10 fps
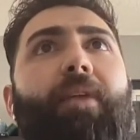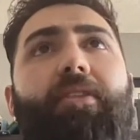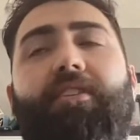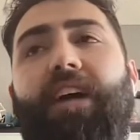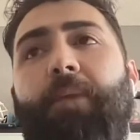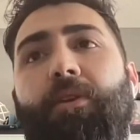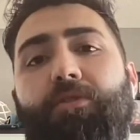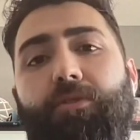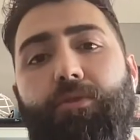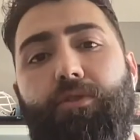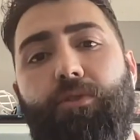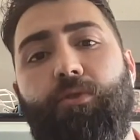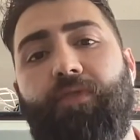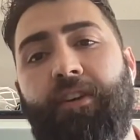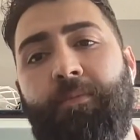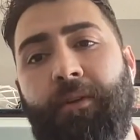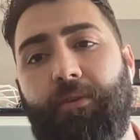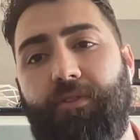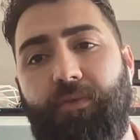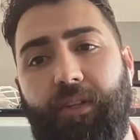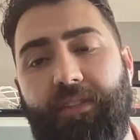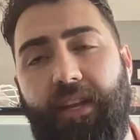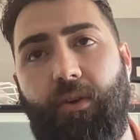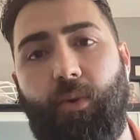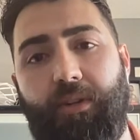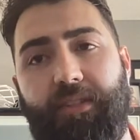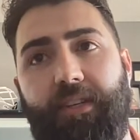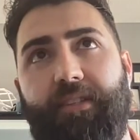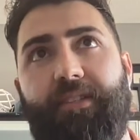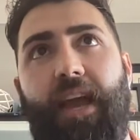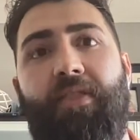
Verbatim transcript: at the time you had to do 2 fundamentals of real estate courses,